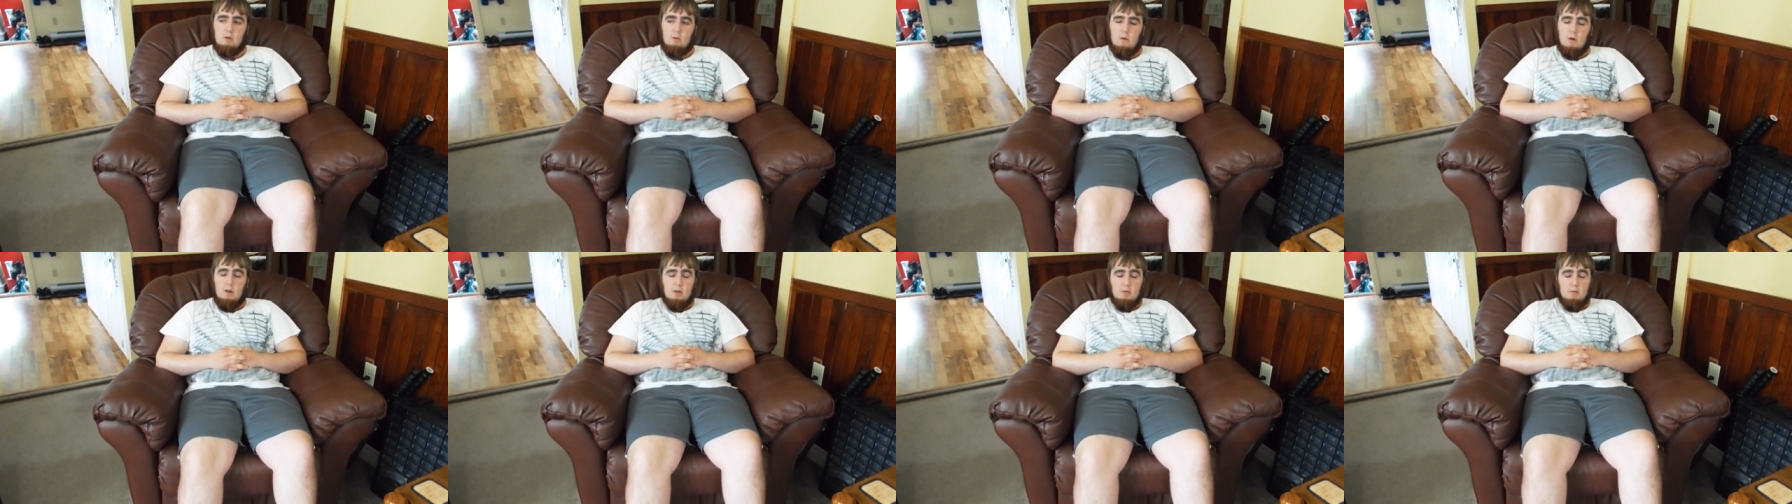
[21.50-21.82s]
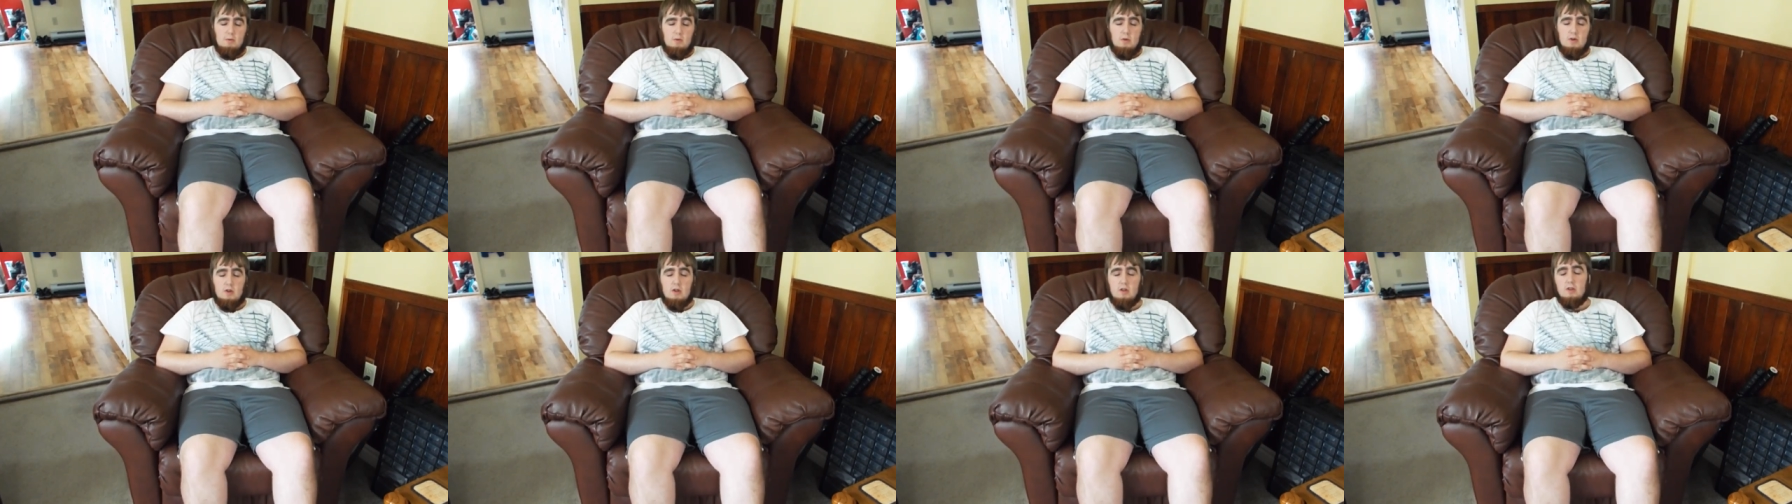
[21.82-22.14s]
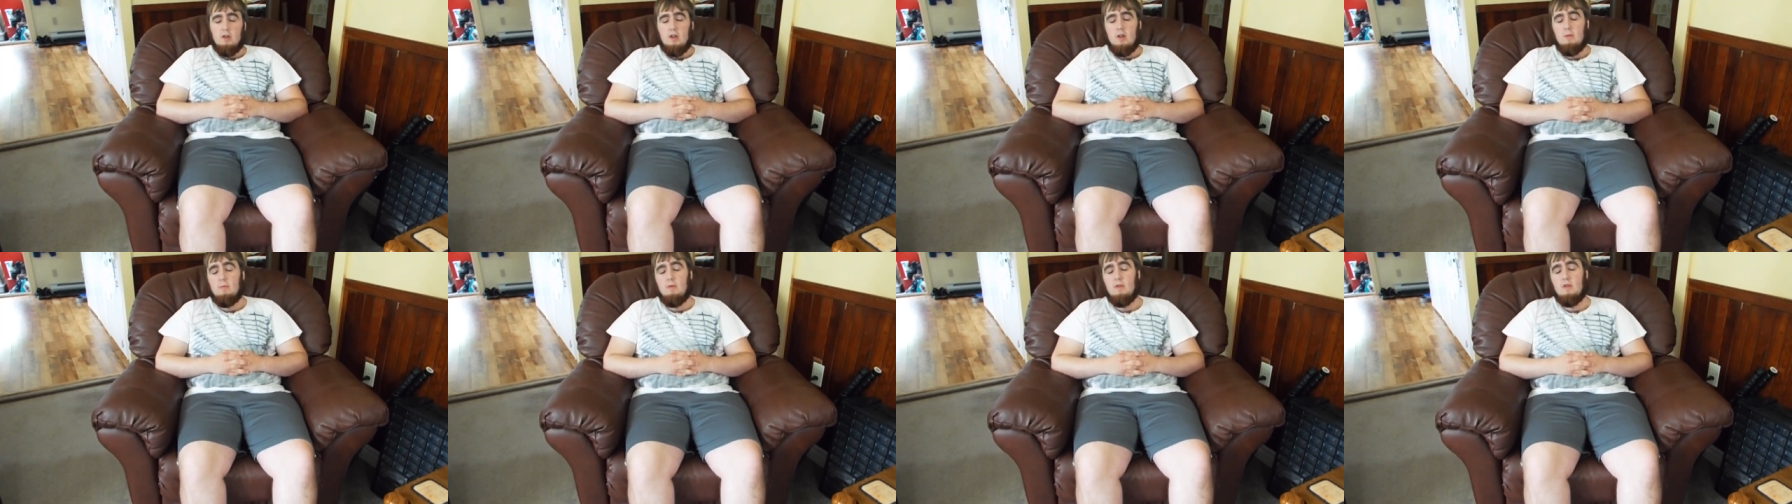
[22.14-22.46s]
welcome to
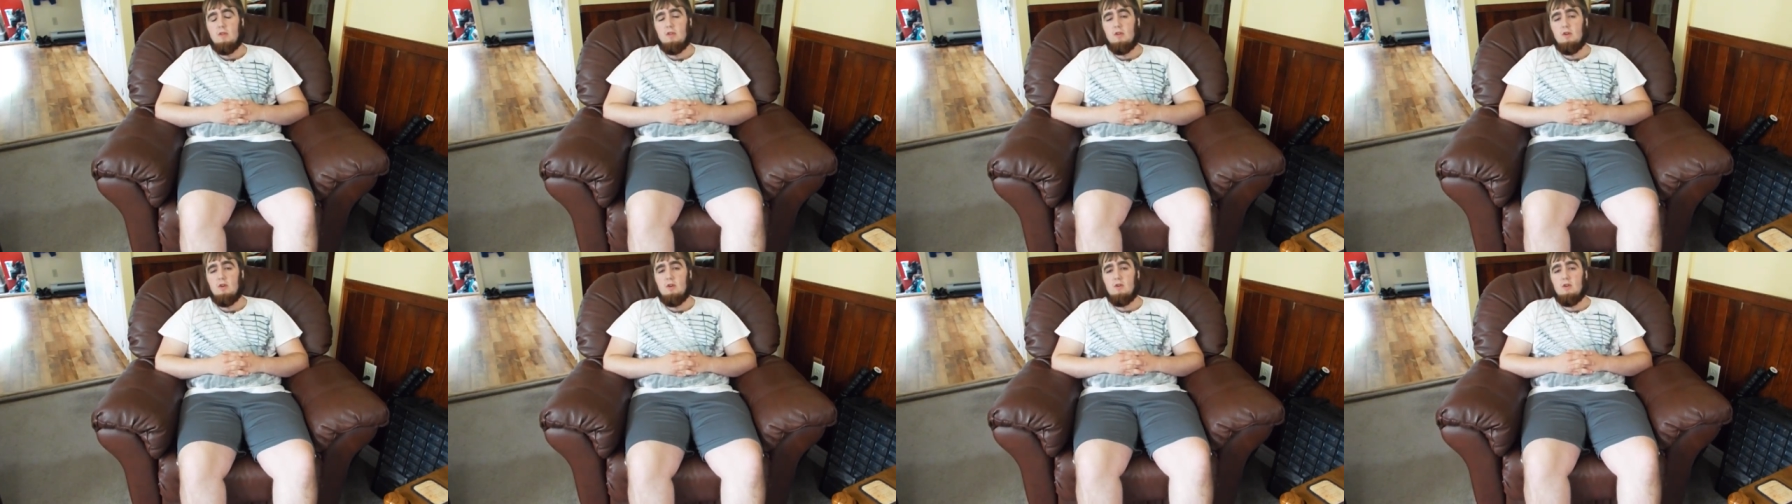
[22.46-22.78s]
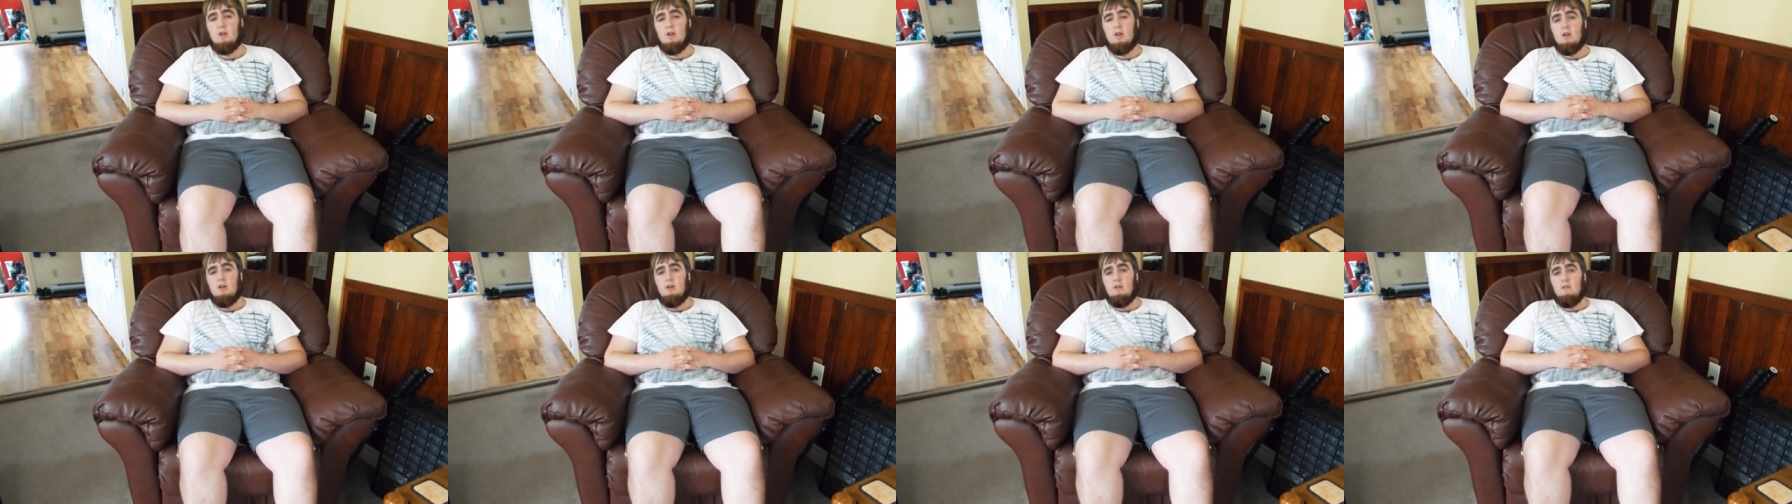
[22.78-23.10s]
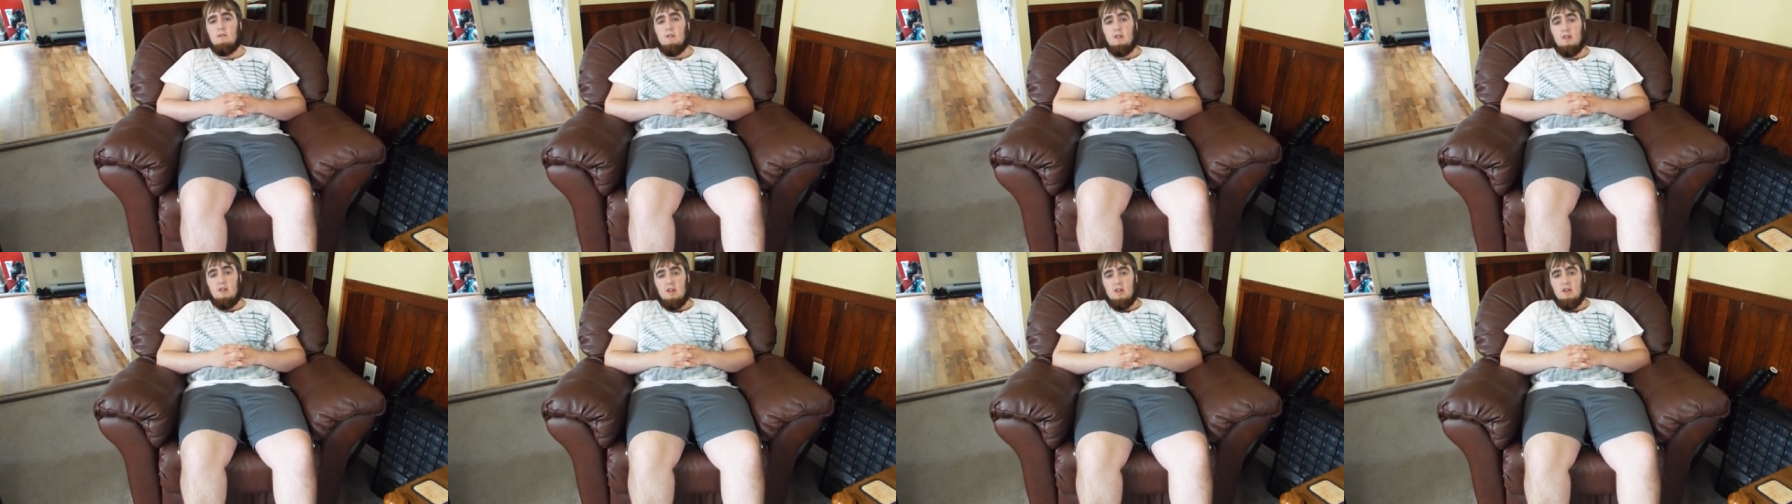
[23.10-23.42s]
another episode of
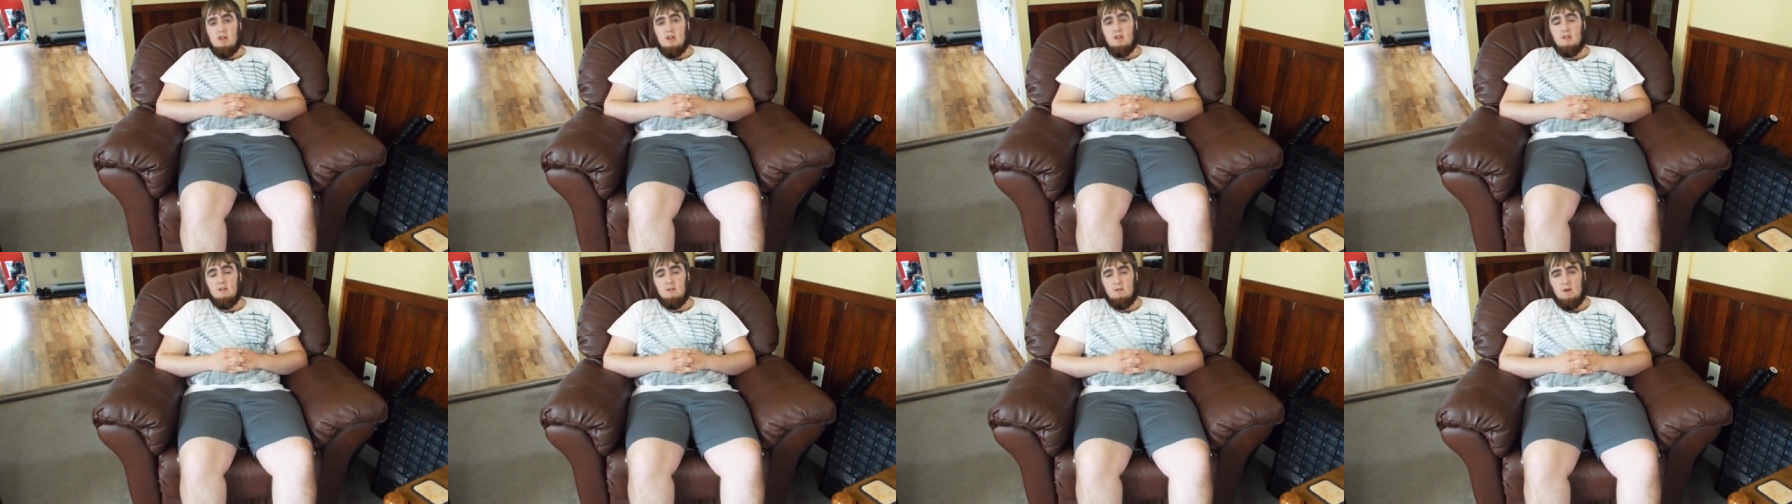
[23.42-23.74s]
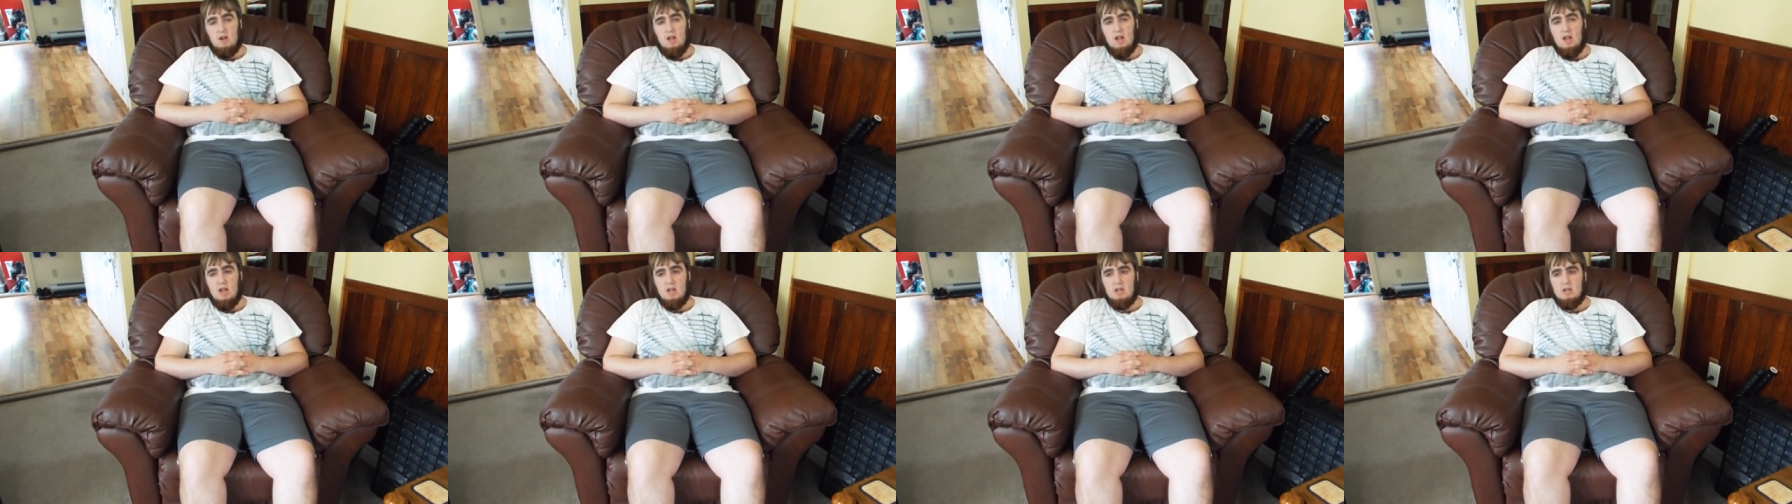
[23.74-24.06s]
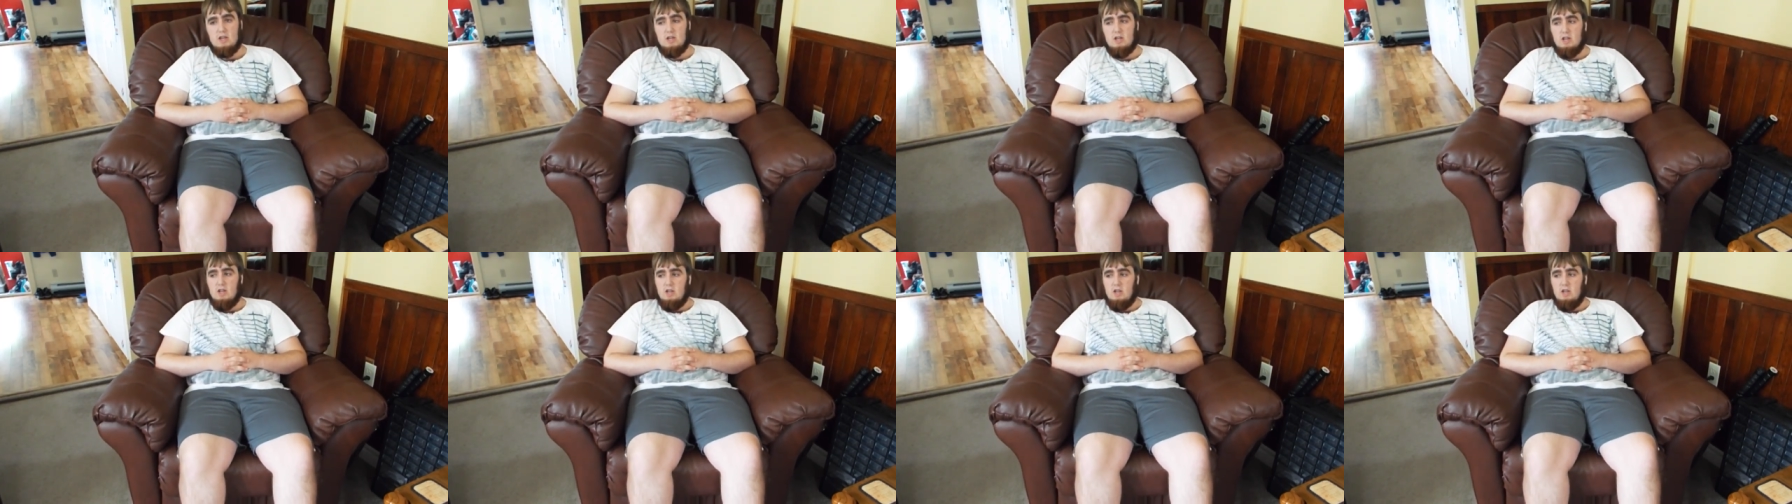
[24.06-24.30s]
Sunday Scratch.